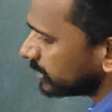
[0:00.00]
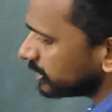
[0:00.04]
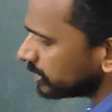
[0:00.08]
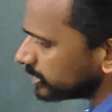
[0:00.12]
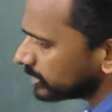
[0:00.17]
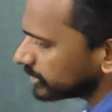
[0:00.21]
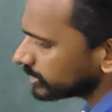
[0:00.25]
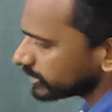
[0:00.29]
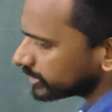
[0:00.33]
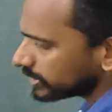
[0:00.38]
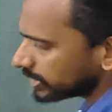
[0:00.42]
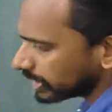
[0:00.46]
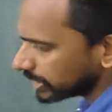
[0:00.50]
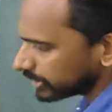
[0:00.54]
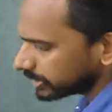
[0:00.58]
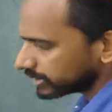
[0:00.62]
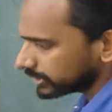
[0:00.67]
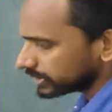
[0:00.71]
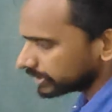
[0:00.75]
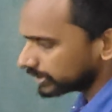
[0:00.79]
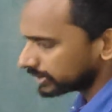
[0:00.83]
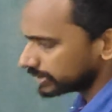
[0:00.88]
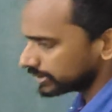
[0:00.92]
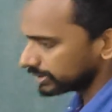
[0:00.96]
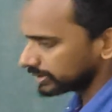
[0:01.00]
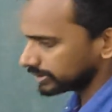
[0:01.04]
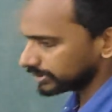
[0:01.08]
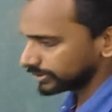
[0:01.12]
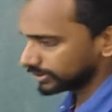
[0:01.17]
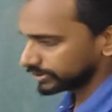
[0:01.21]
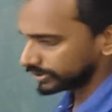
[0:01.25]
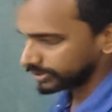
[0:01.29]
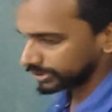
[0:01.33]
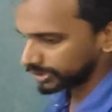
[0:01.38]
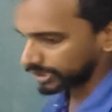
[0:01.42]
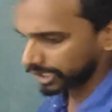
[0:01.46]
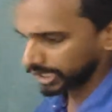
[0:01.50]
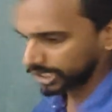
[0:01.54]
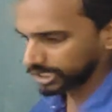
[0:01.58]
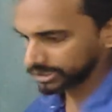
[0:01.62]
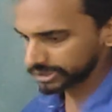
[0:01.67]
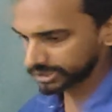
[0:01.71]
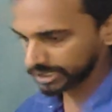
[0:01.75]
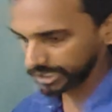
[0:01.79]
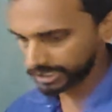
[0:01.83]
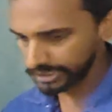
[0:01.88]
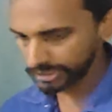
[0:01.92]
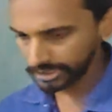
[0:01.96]
in
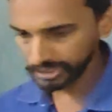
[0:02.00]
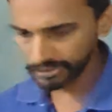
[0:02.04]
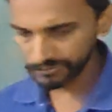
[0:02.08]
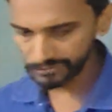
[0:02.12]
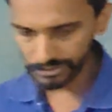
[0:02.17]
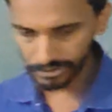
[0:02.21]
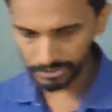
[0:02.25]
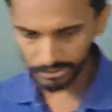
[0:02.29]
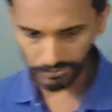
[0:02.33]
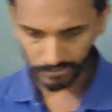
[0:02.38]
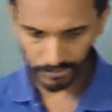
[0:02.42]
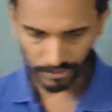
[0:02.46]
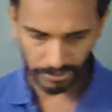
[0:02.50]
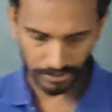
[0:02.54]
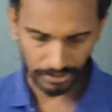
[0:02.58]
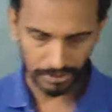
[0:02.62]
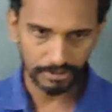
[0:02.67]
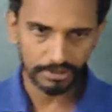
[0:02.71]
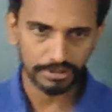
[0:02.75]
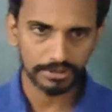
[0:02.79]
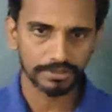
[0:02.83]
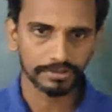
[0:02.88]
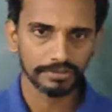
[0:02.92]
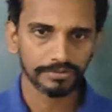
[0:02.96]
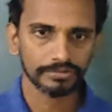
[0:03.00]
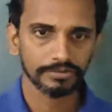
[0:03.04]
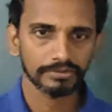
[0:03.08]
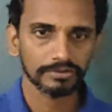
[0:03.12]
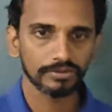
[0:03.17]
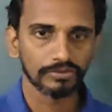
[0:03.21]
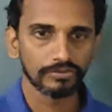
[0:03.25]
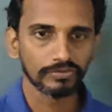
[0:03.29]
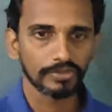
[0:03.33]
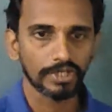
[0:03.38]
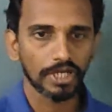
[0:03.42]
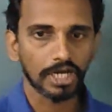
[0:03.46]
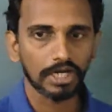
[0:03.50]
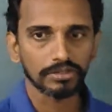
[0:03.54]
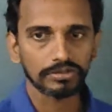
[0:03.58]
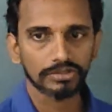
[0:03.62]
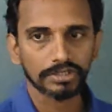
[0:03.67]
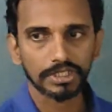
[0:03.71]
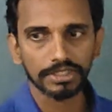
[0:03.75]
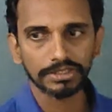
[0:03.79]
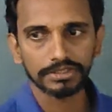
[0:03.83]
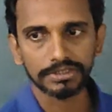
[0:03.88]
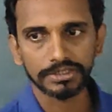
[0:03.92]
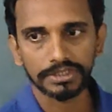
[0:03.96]
that kind of situations we have
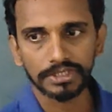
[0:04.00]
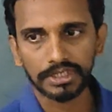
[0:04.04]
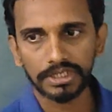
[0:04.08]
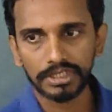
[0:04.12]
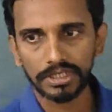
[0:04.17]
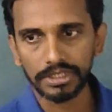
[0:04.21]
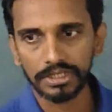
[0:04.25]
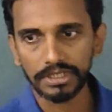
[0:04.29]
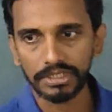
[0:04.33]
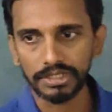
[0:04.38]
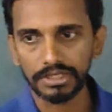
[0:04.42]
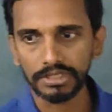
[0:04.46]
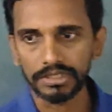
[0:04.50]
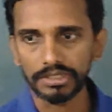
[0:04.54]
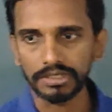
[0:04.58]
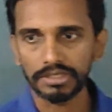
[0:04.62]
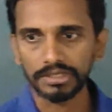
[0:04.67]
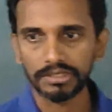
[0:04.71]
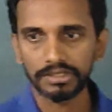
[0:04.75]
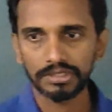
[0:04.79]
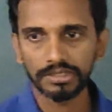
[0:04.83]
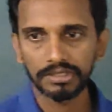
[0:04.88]
to consider